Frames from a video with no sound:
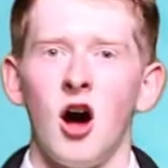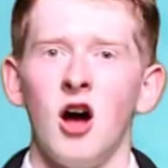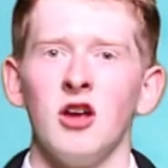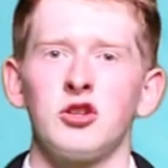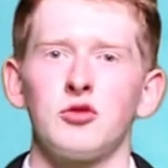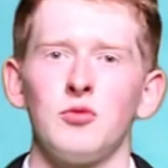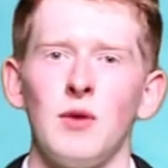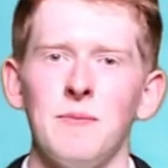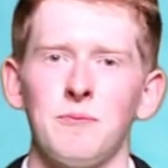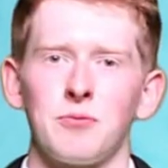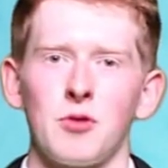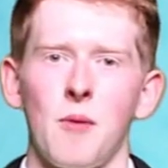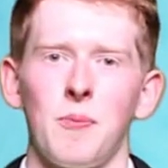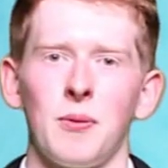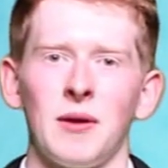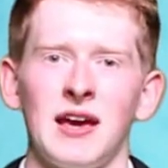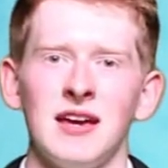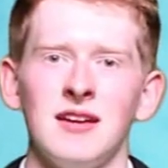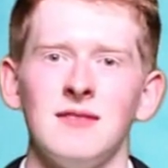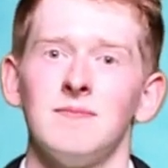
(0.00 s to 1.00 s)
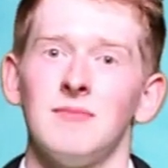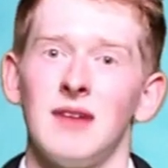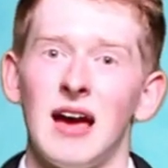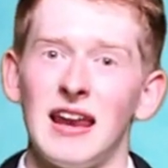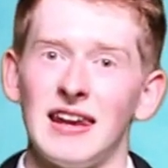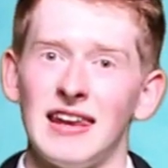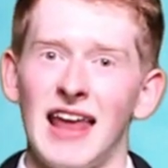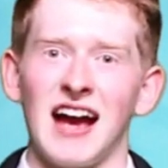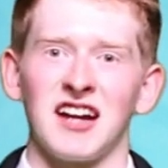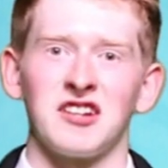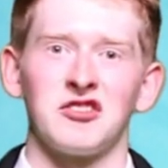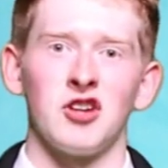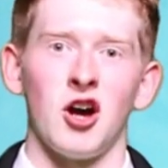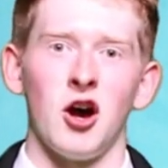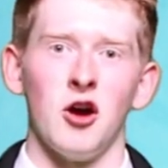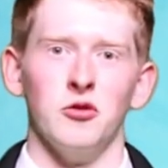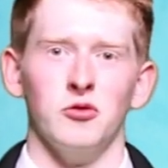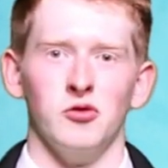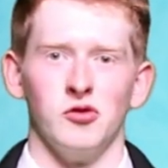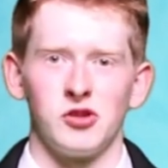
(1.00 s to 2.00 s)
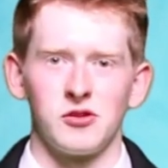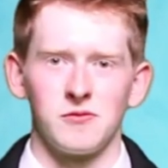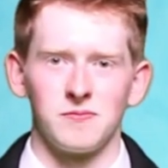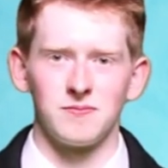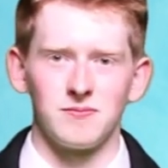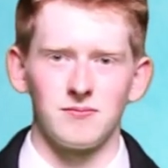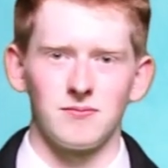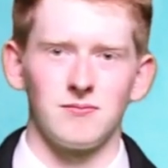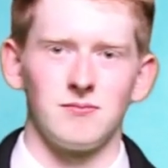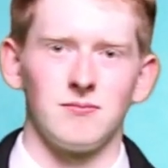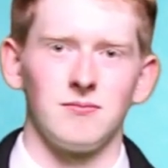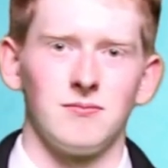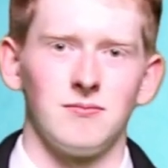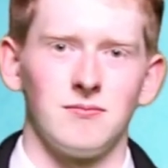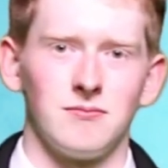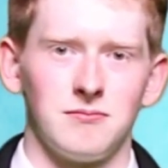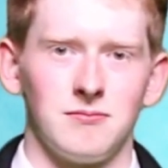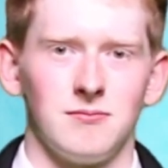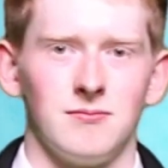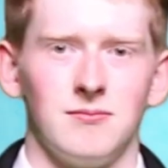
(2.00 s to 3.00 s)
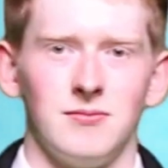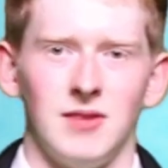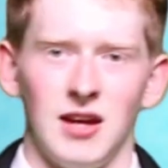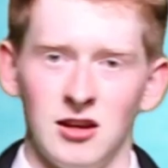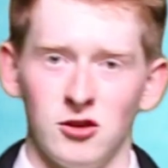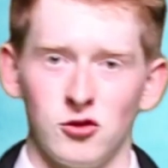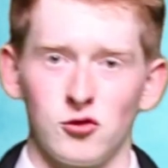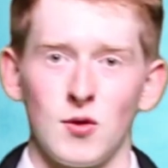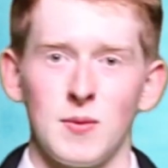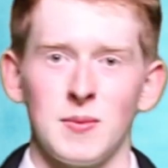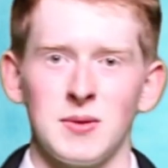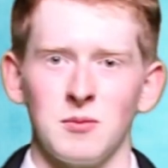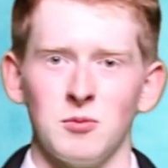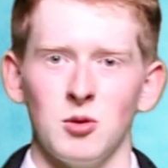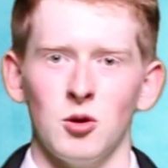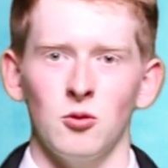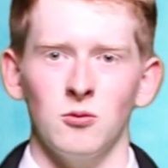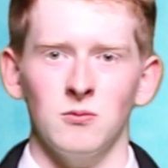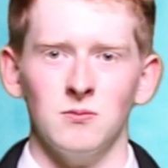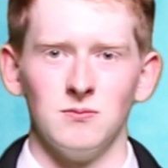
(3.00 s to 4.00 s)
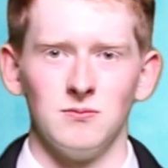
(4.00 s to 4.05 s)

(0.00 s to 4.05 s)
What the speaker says: Can't swim properly? Lactose. In swimming pool.